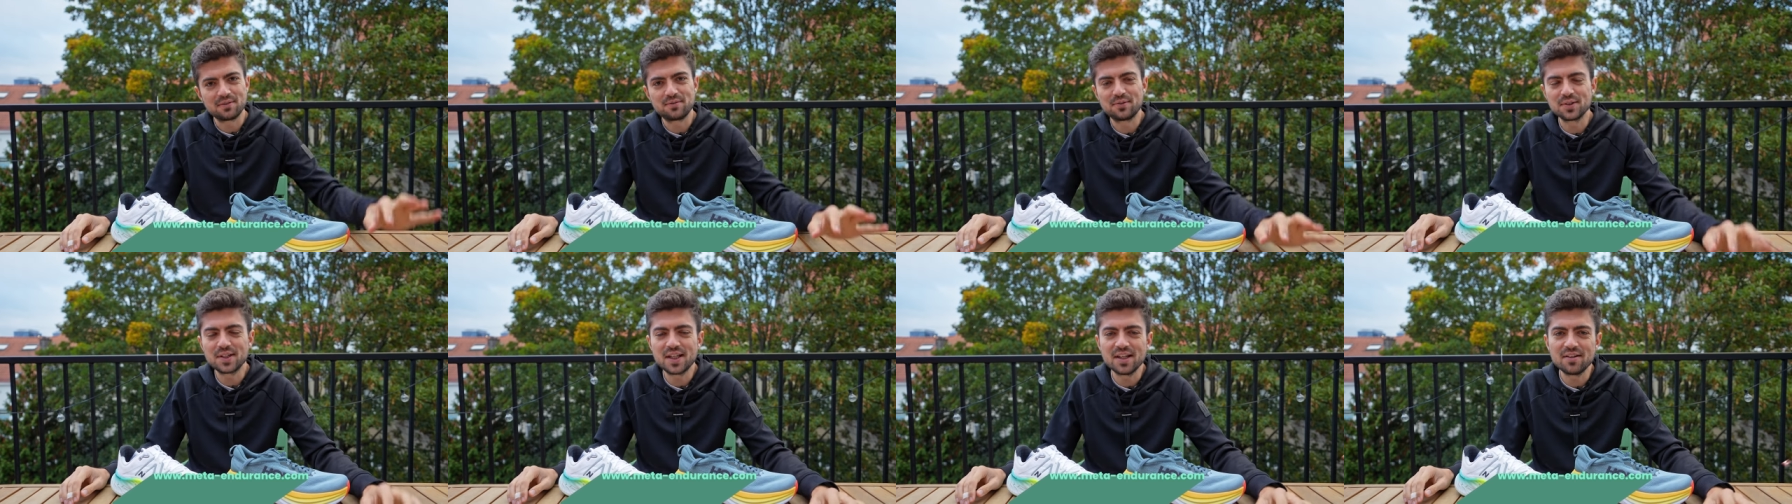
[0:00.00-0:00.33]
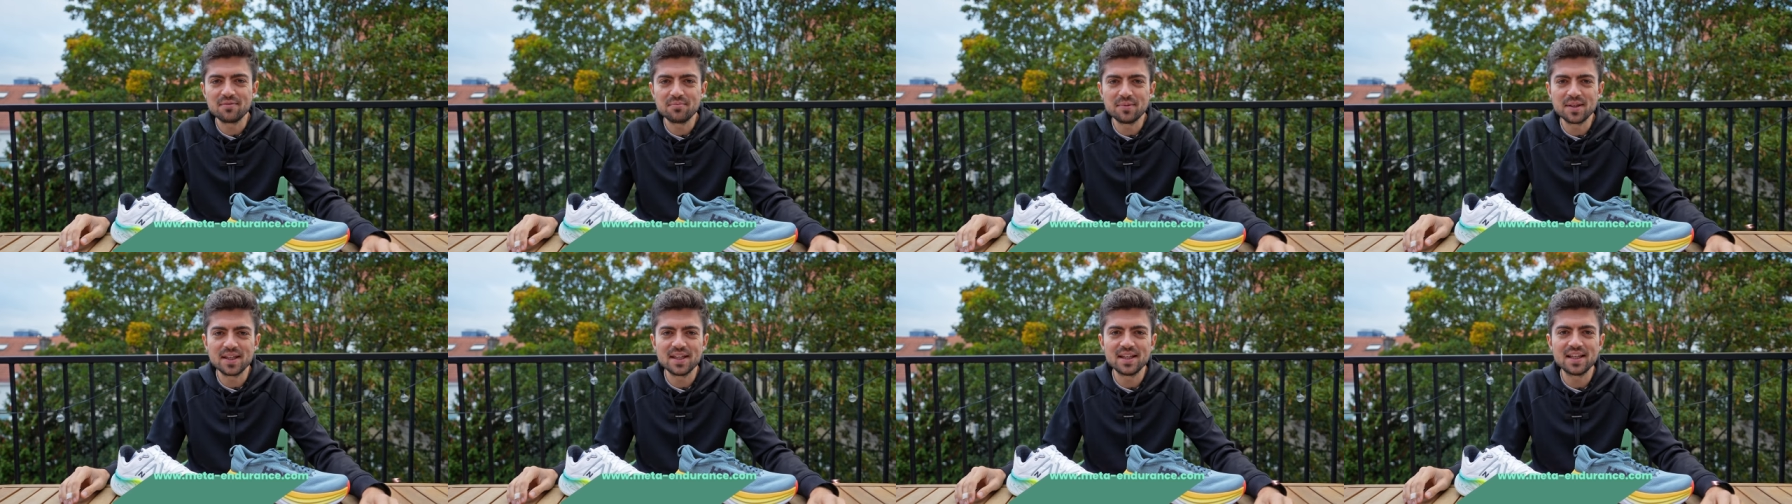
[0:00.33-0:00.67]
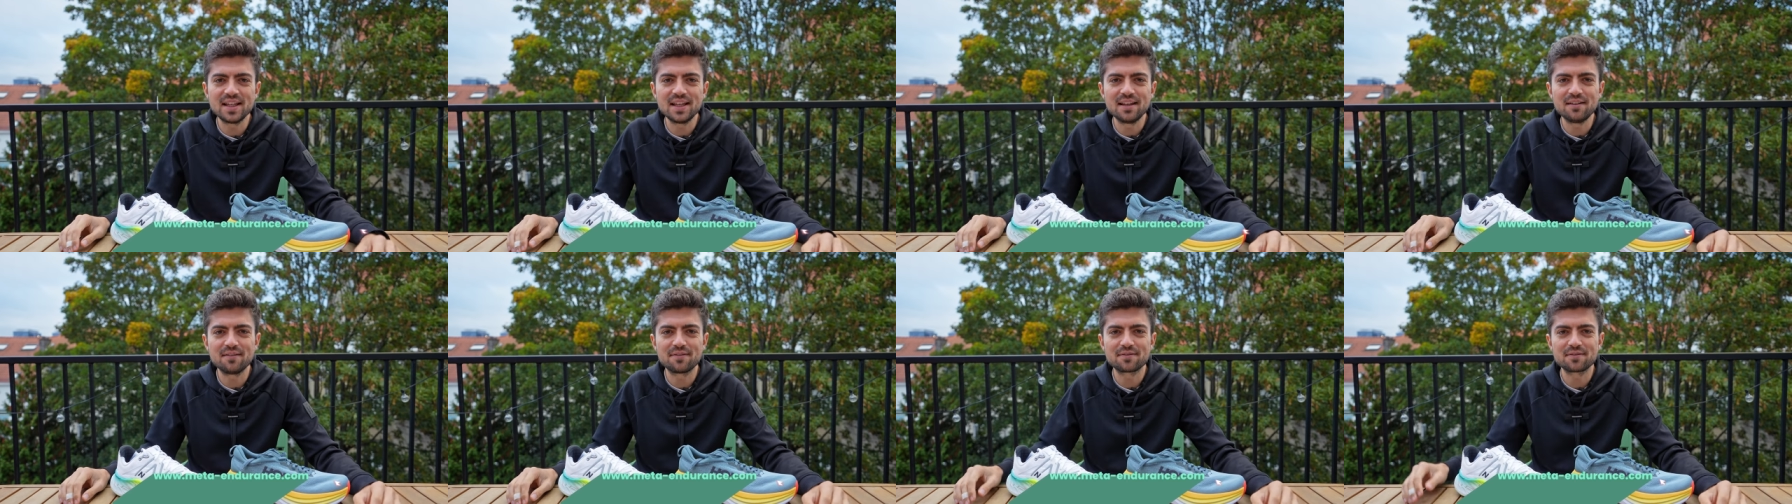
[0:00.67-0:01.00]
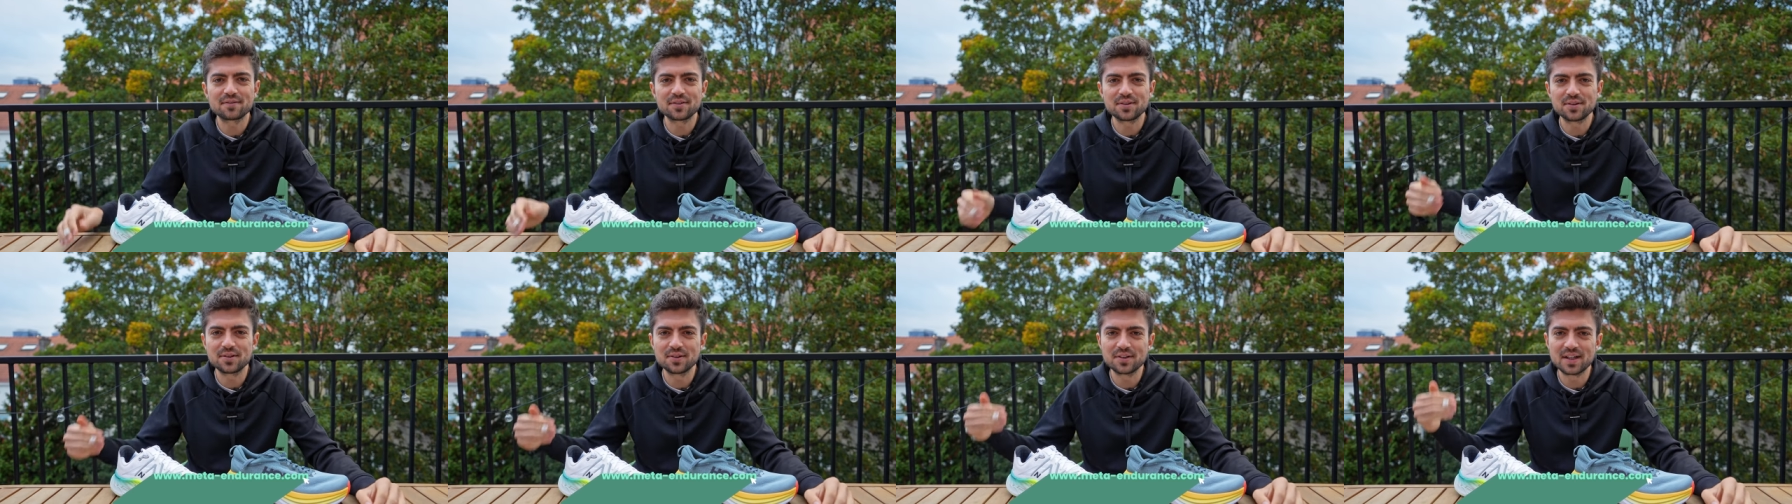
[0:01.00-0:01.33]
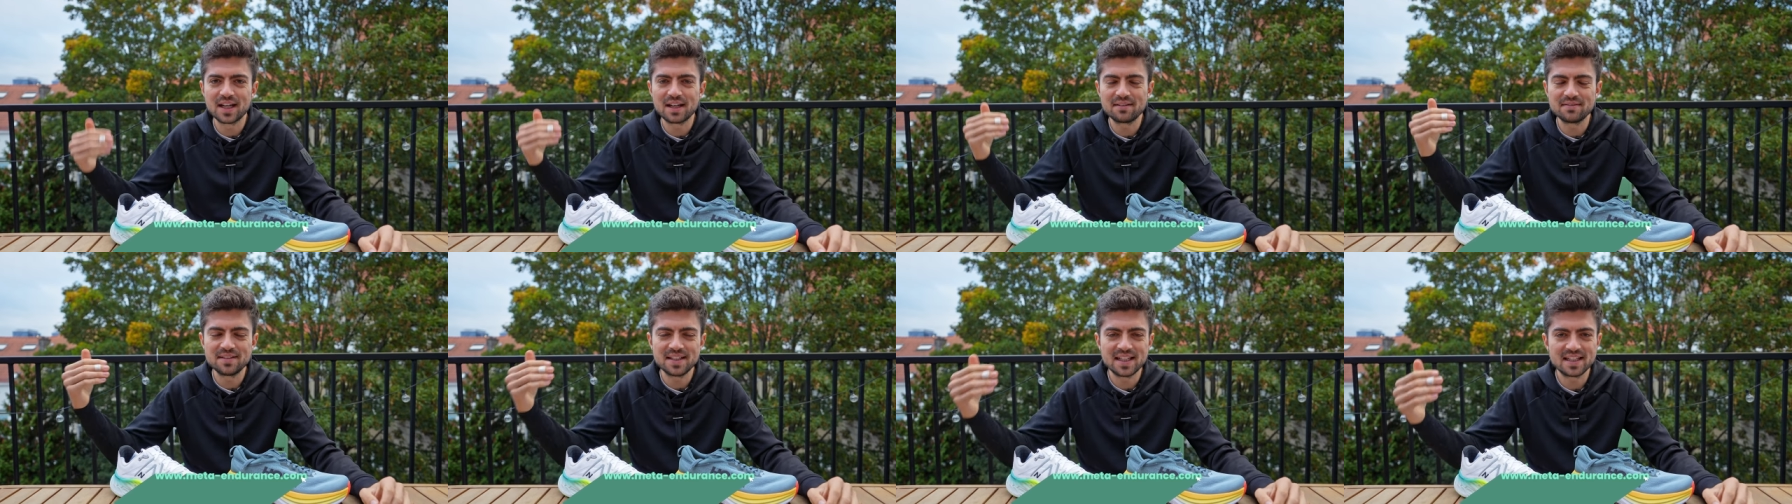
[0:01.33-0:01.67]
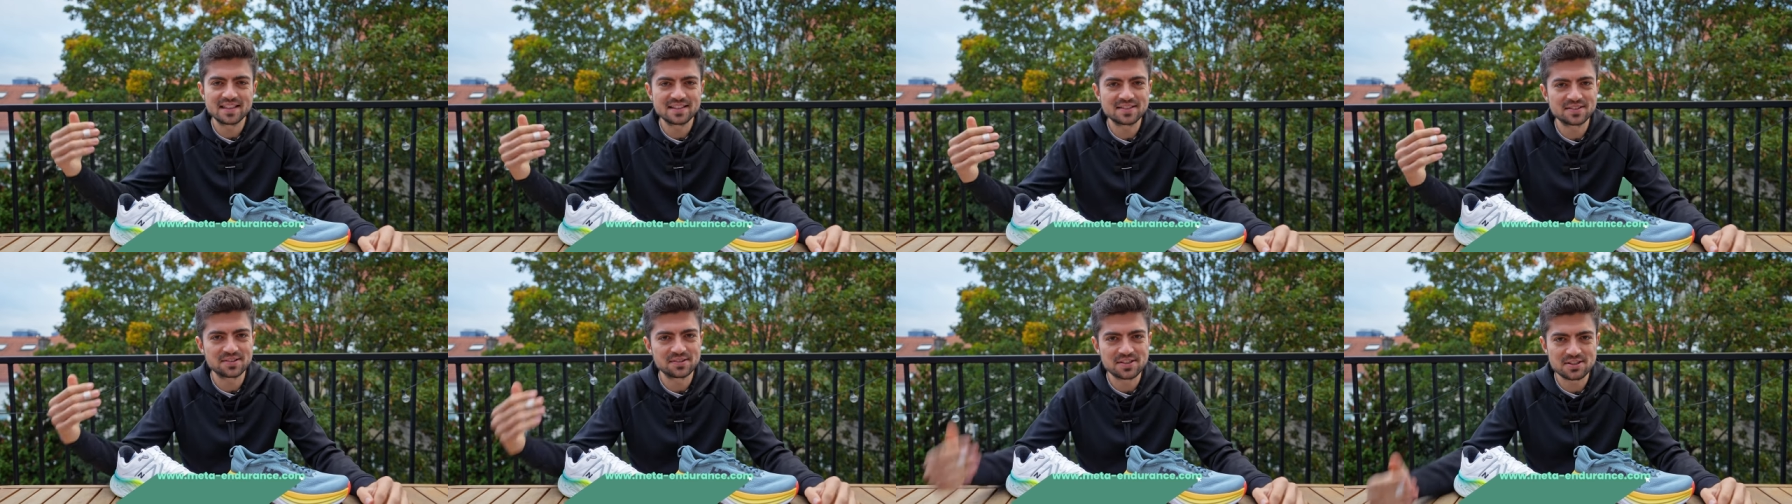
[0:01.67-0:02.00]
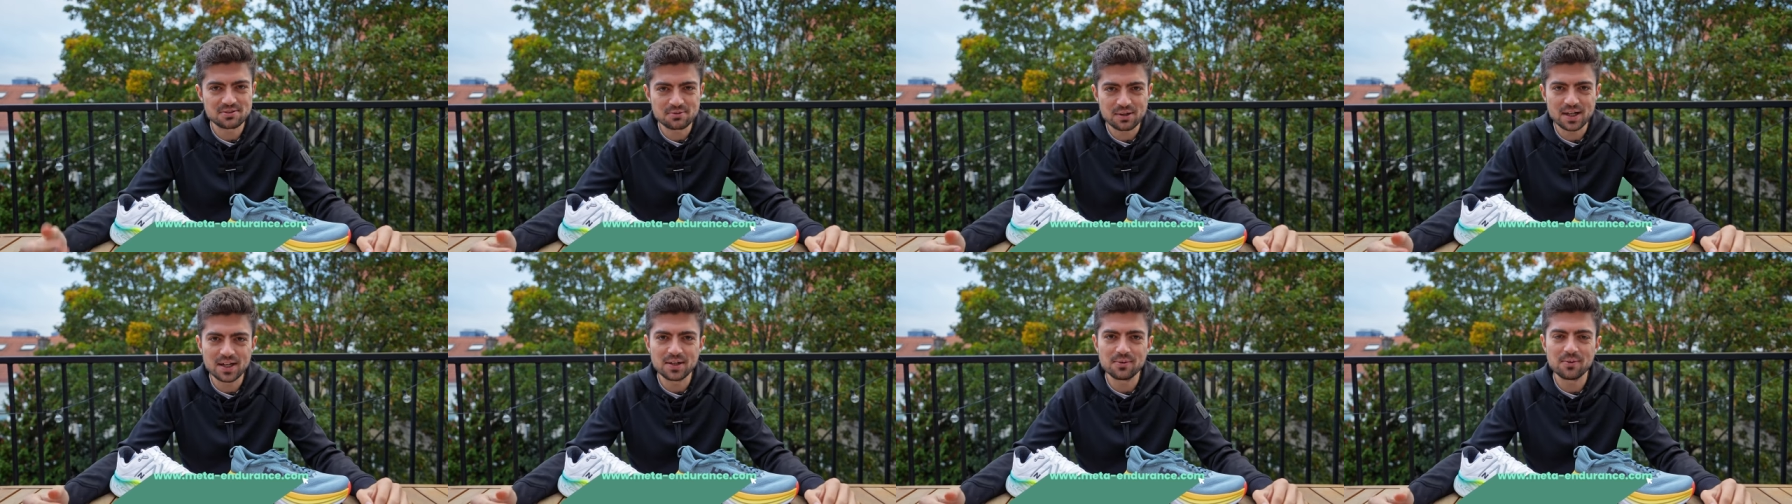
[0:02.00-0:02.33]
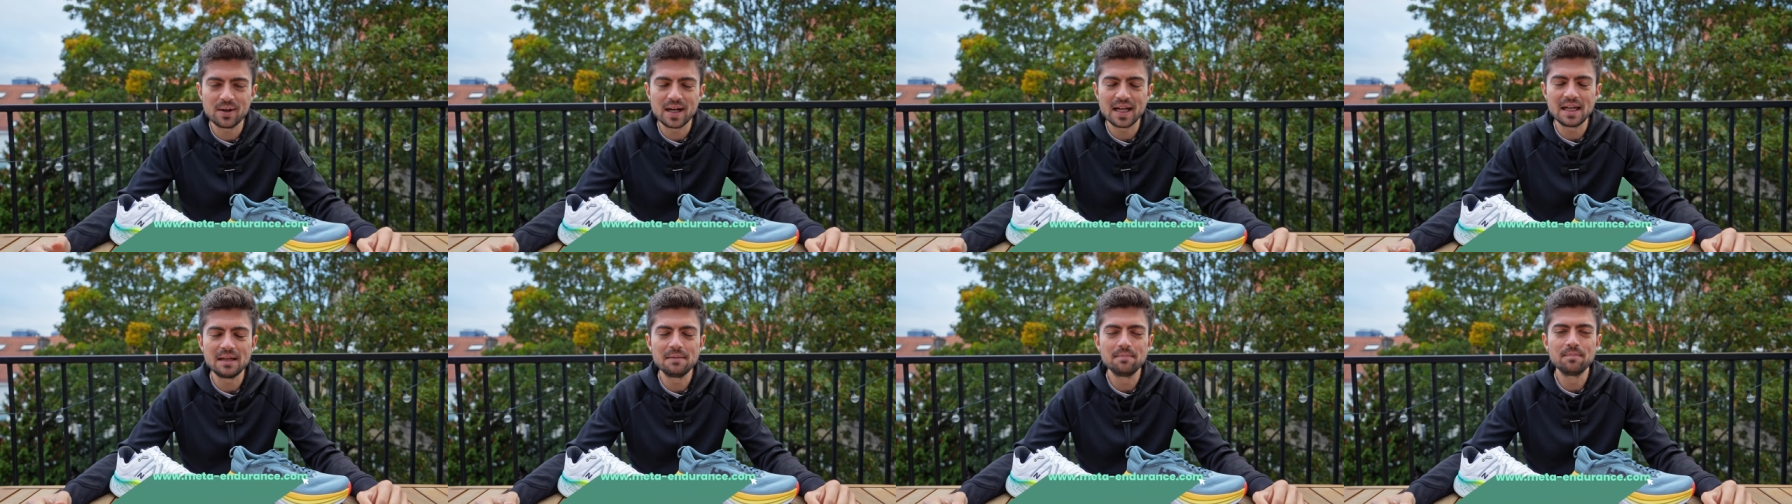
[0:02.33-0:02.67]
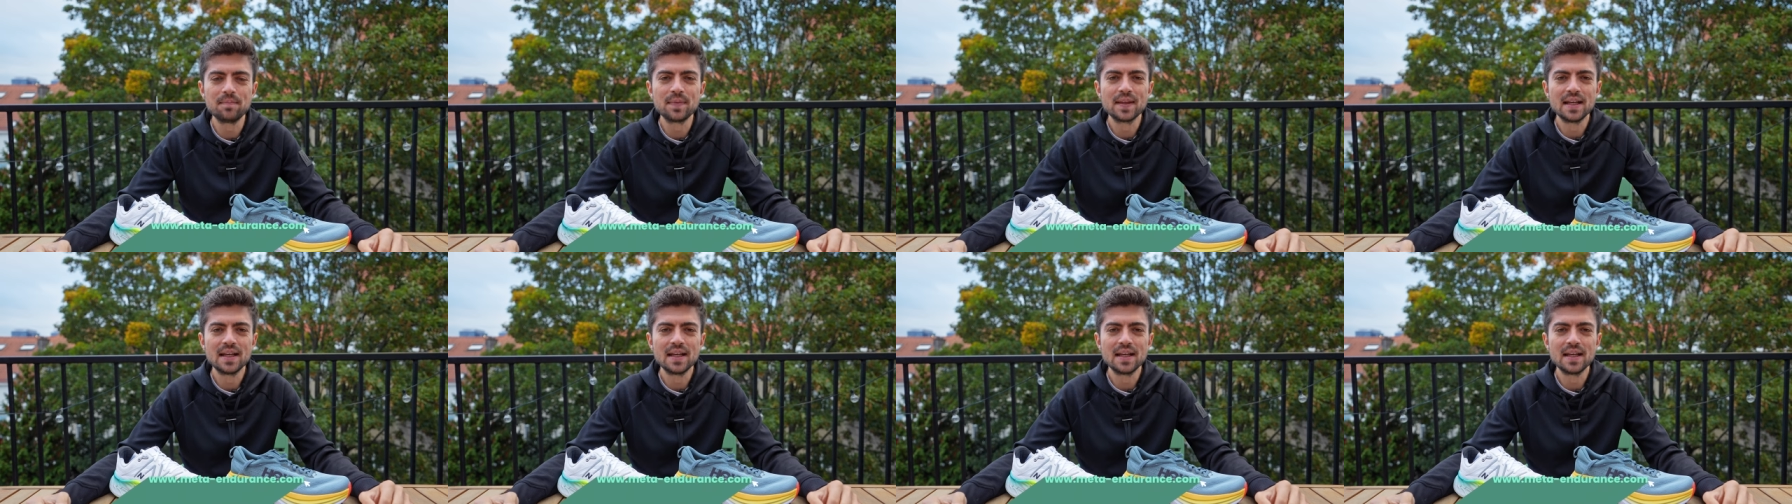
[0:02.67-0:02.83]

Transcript: forgive me if you don't have the answer straight away,